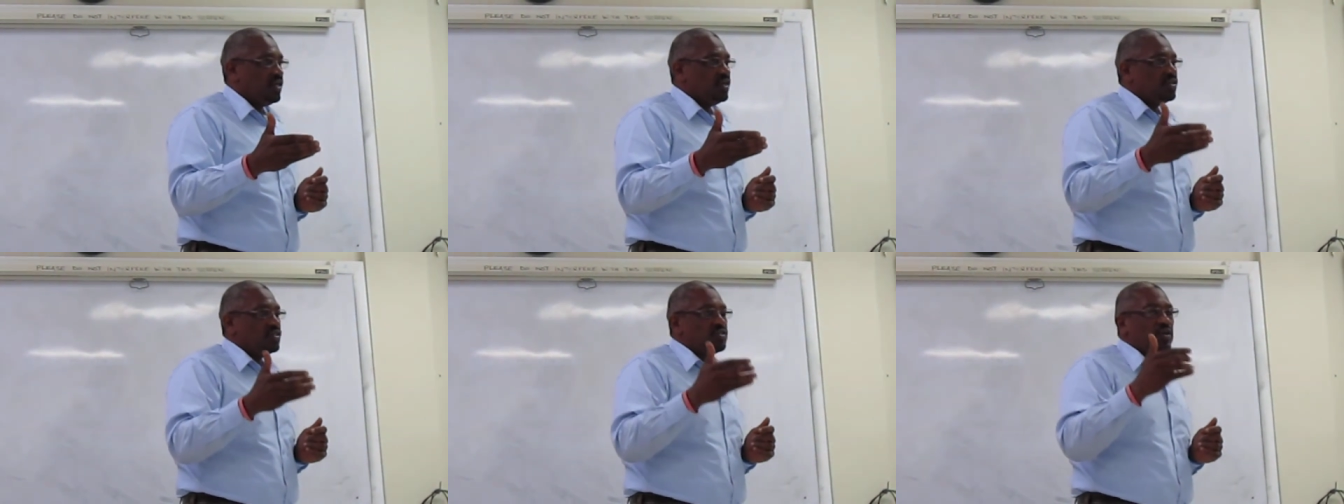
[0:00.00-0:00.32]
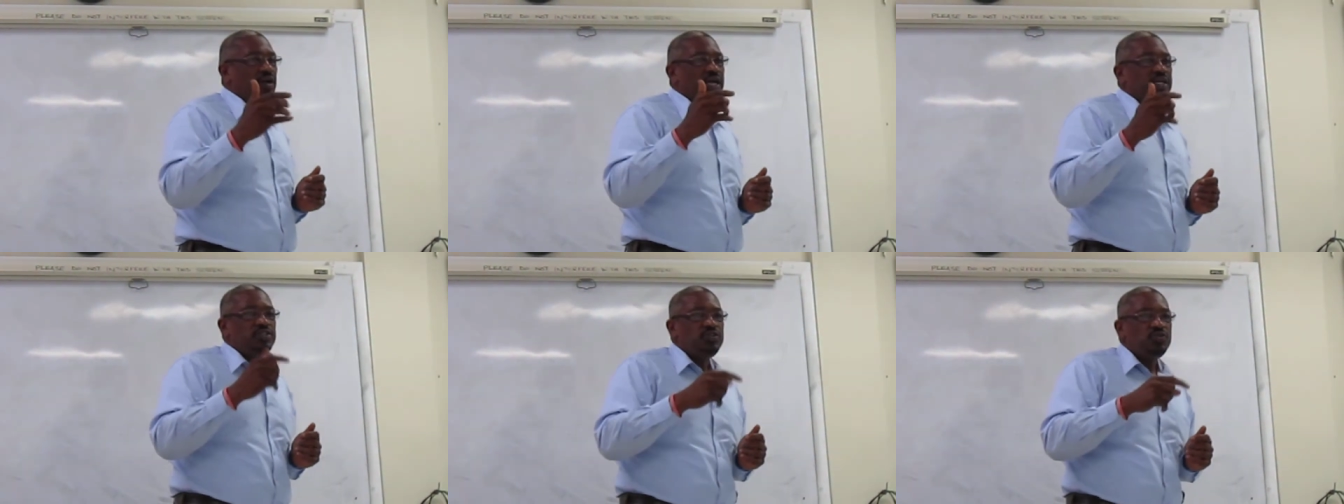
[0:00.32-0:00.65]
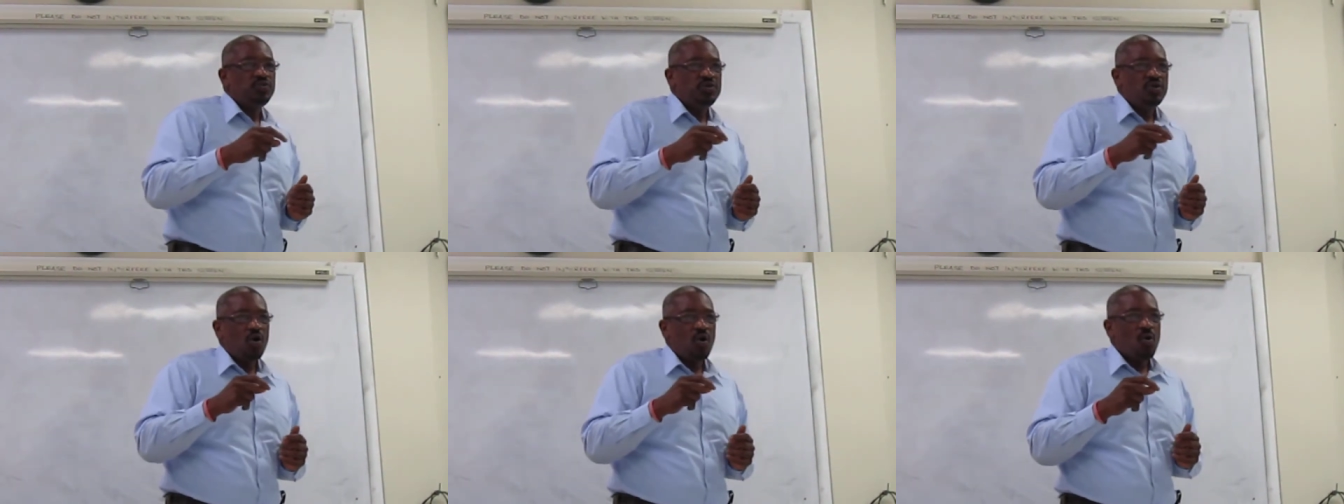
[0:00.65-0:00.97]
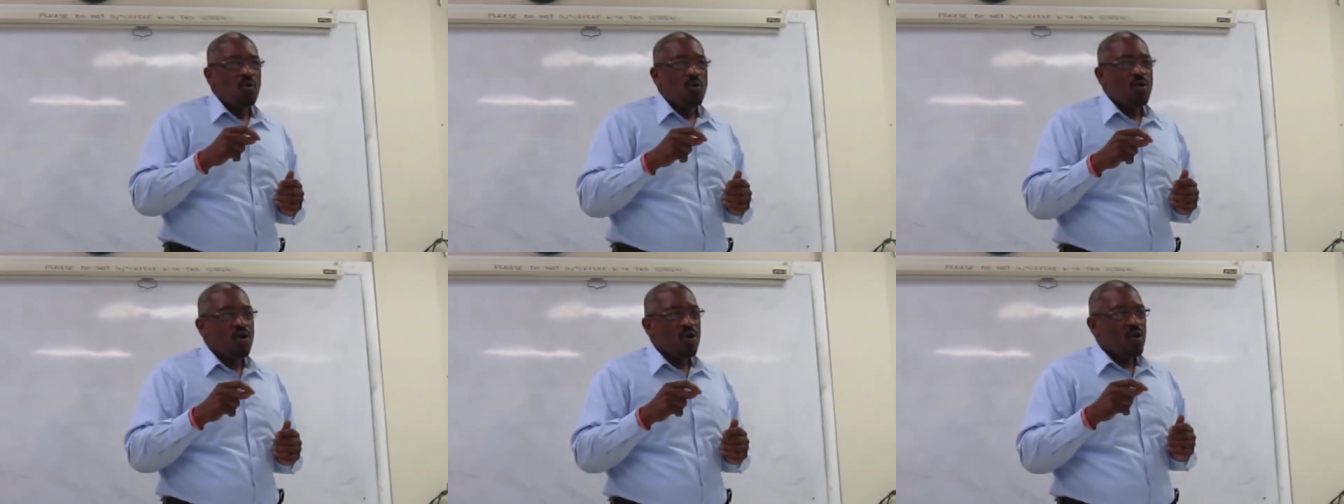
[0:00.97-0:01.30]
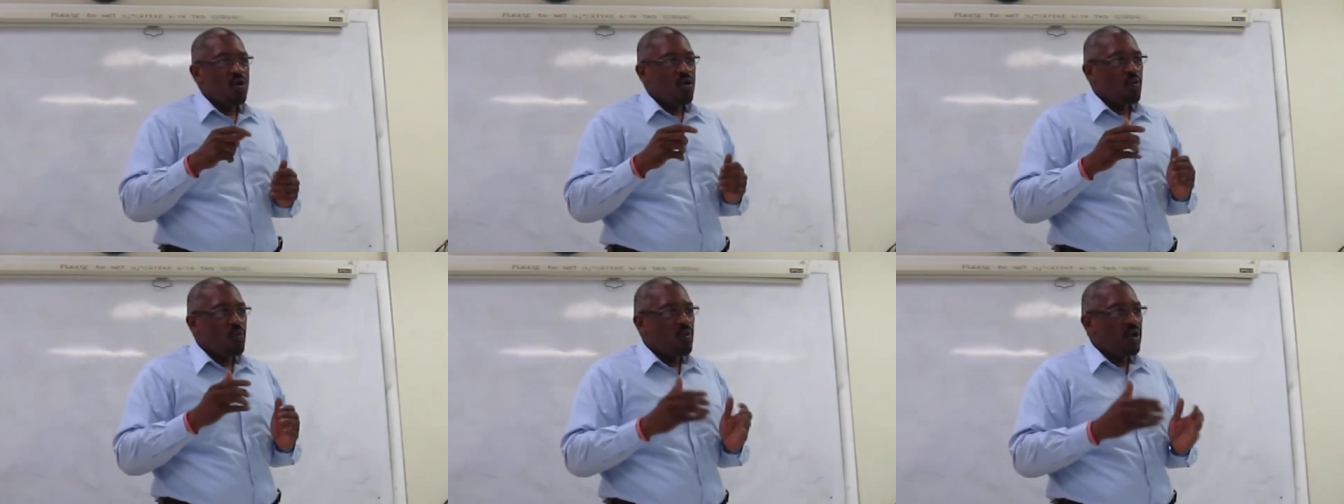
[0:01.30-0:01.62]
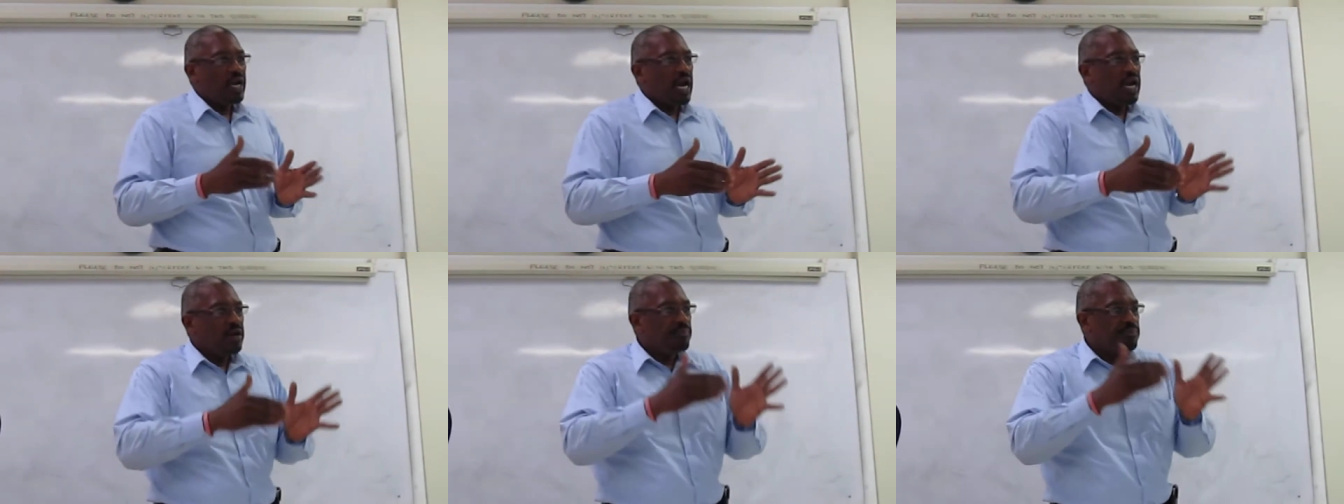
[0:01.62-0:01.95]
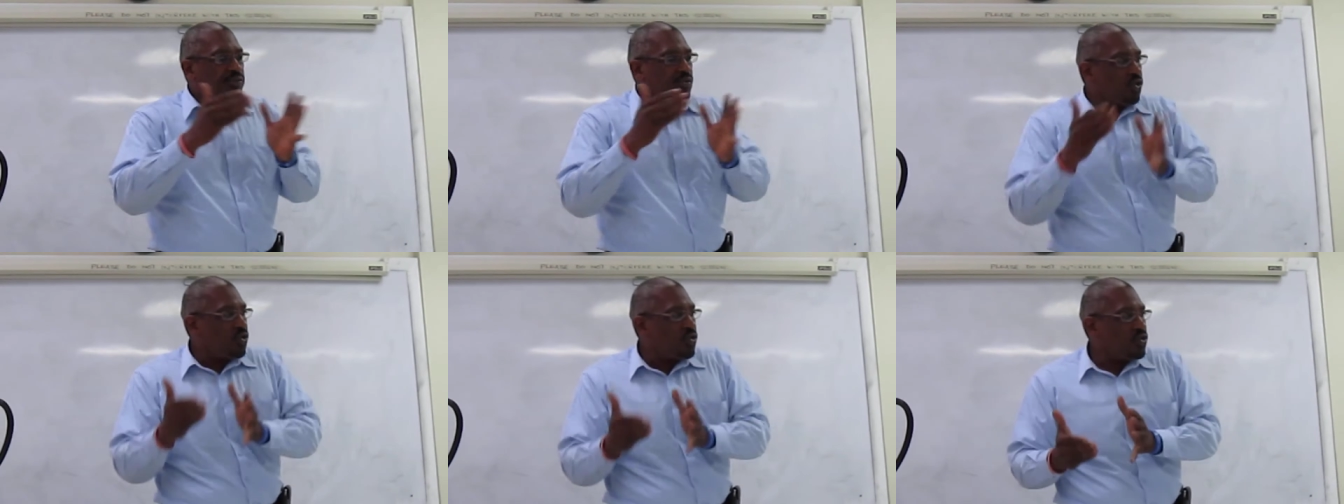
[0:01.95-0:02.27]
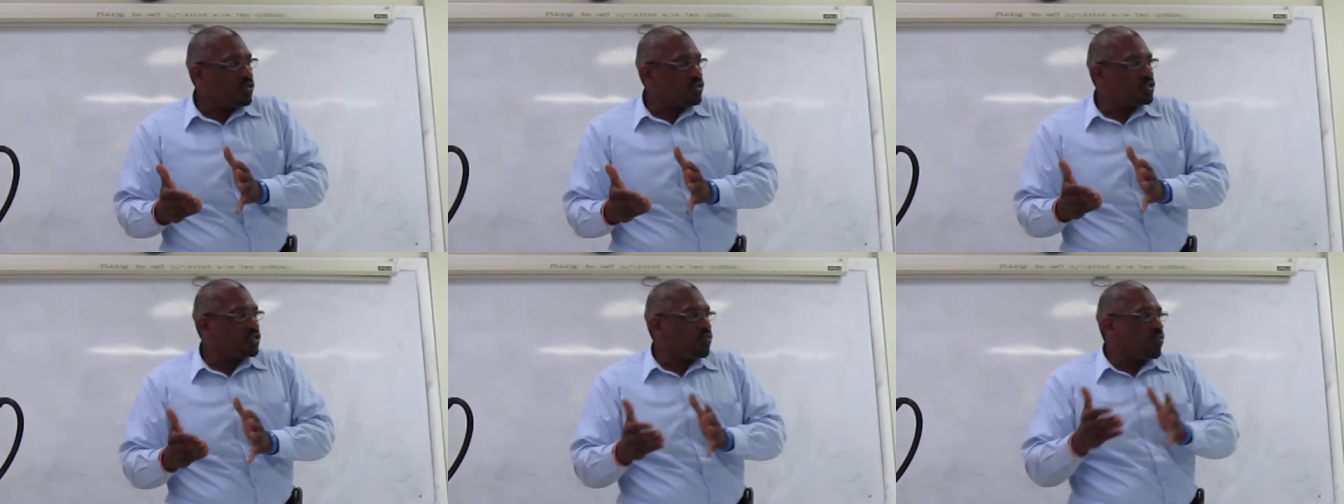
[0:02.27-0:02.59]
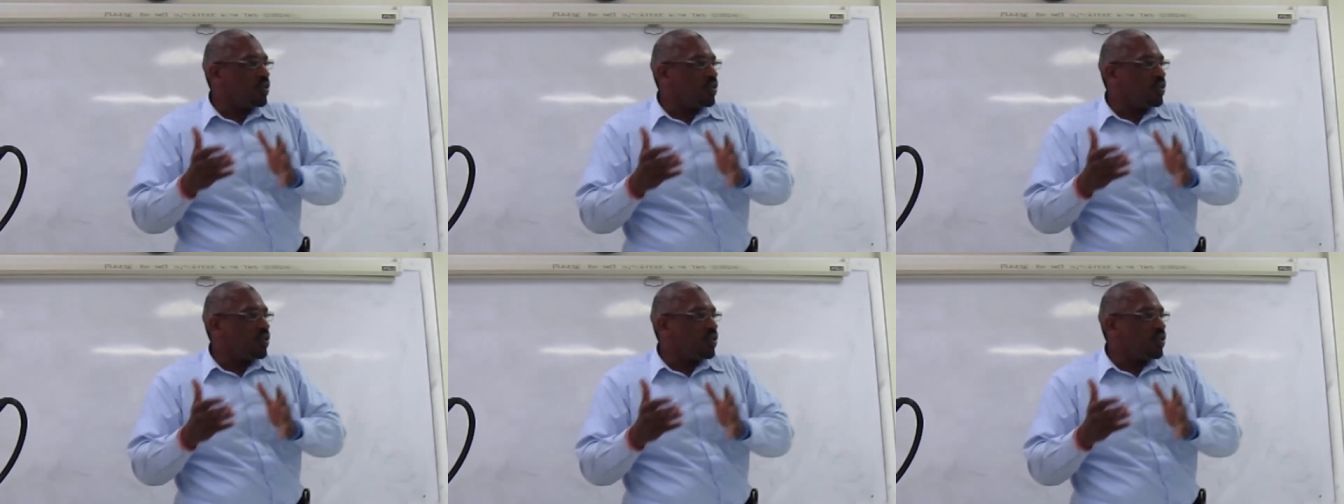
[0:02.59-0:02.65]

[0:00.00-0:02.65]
So that you know what are the pros?